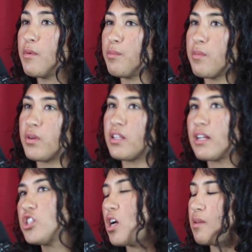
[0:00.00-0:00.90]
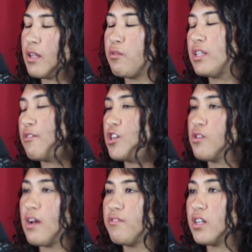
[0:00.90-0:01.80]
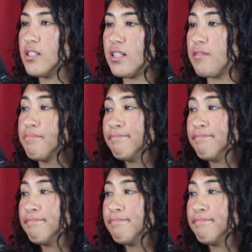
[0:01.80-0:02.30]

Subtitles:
but when people are like talking about like what they want to do after, I was like,